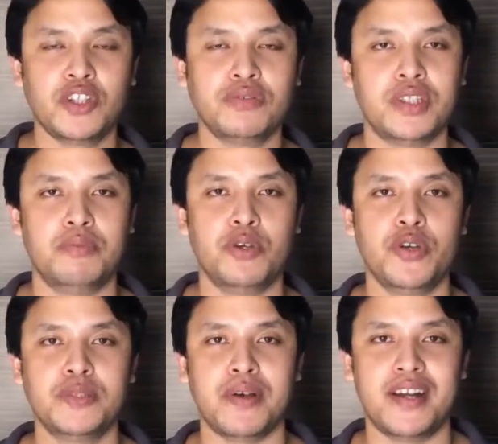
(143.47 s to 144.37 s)
of CPU
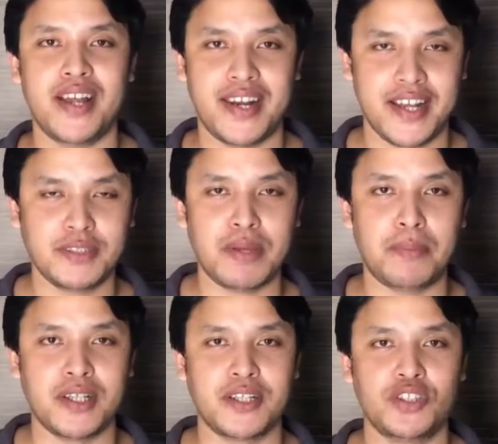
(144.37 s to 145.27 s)
is further enhanced by
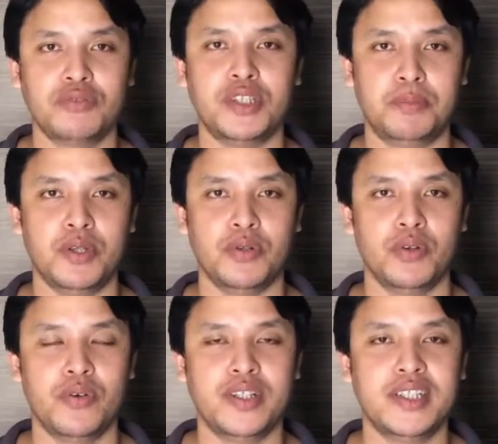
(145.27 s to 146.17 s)
presence of
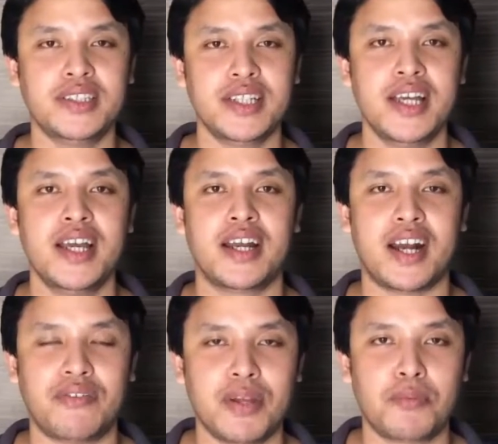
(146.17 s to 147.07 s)
GPU, which is
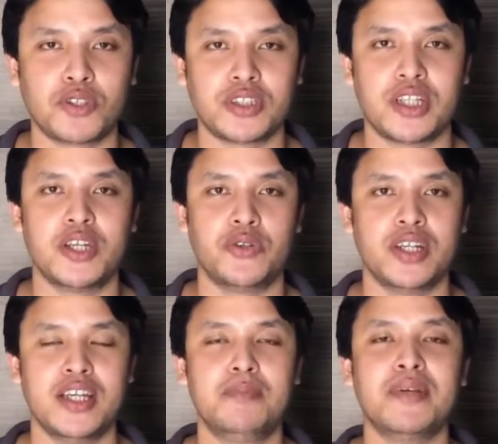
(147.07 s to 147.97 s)
graphic processing
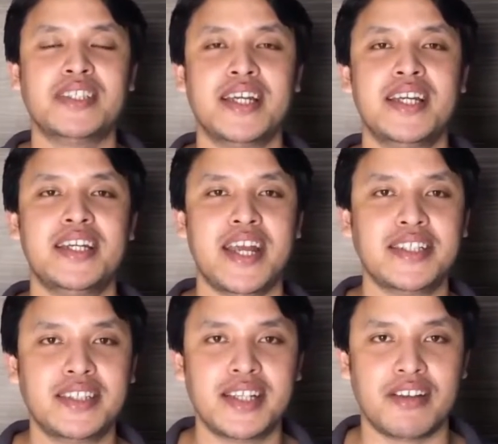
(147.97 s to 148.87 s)
unit. It basically
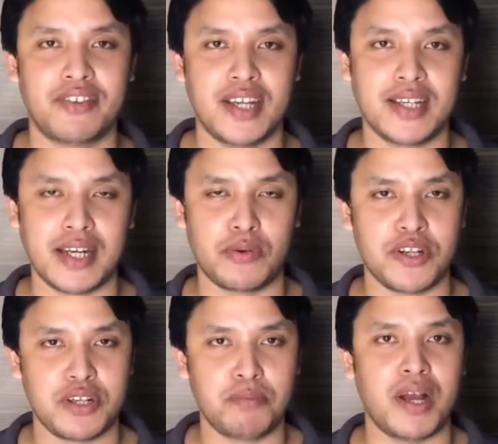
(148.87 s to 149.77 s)
takes the graphical
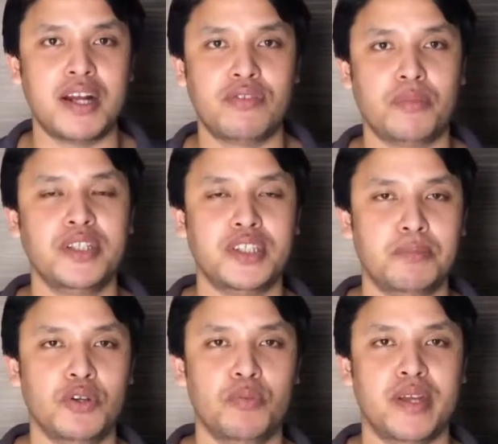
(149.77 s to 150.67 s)
calculation part from the
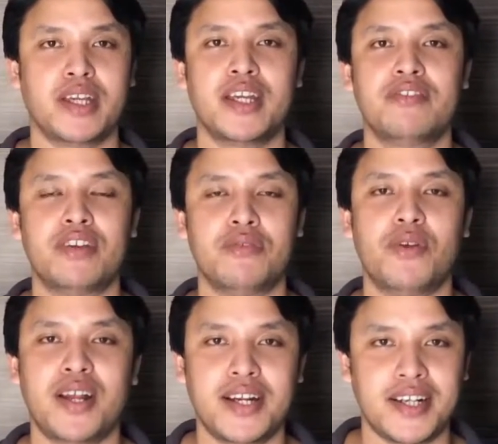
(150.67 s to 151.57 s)
CPU, making it free
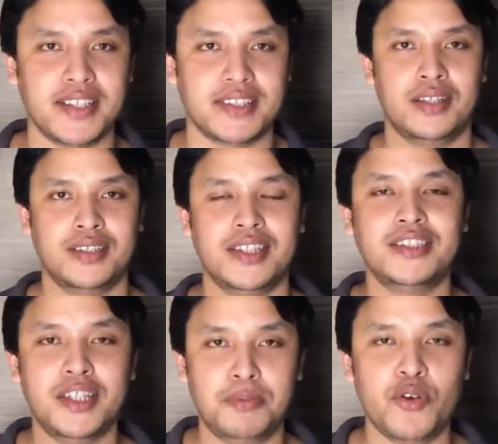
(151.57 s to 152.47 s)
for other tasks.
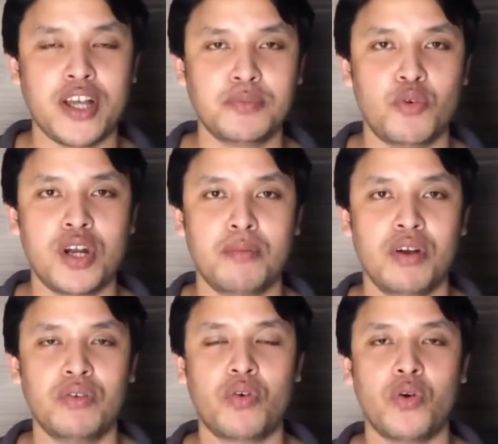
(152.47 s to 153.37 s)
Since GPU has more
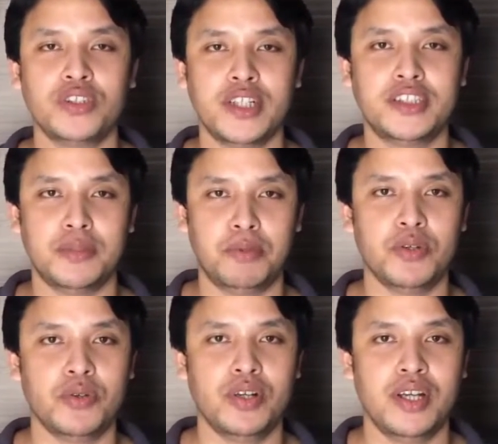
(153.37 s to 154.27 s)
number of cores than
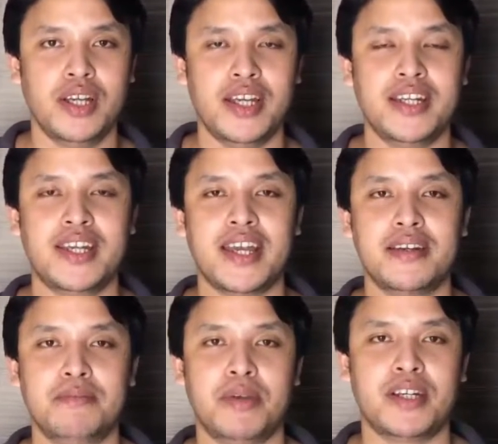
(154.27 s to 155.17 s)
CPU, it
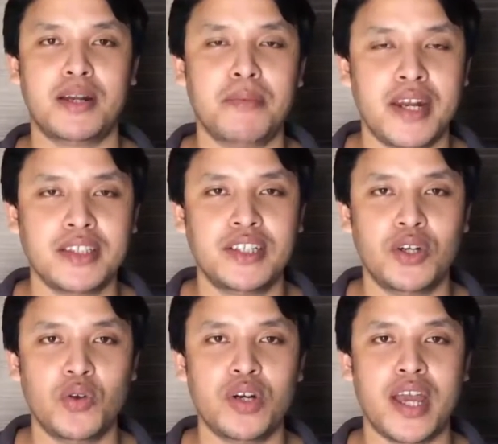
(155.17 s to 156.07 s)
can better manage the
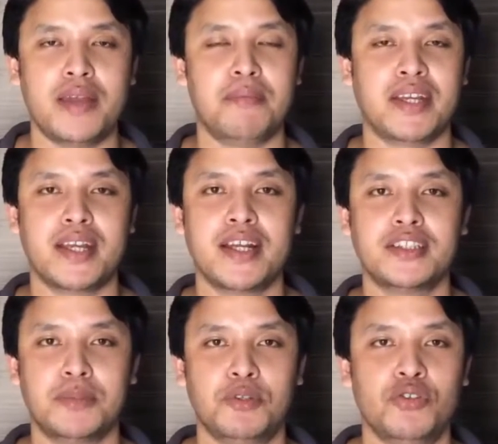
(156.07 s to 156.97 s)
load and making the
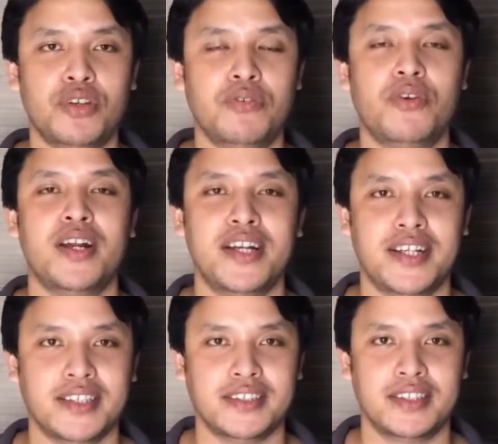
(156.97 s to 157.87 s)
CPU free for other
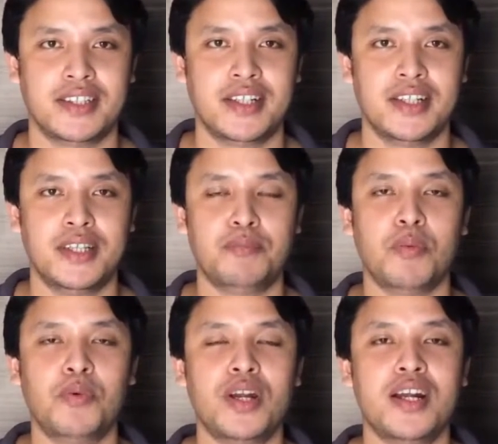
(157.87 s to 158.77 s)
tasks. The
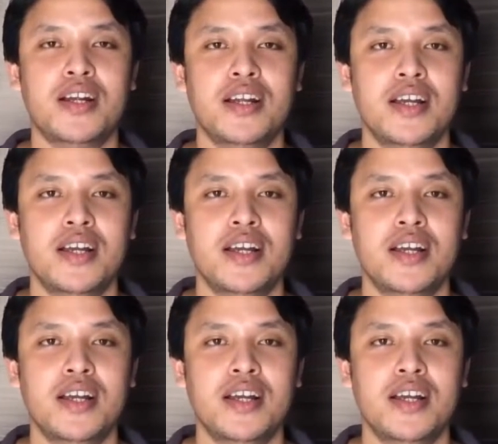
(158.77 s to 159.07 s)
popular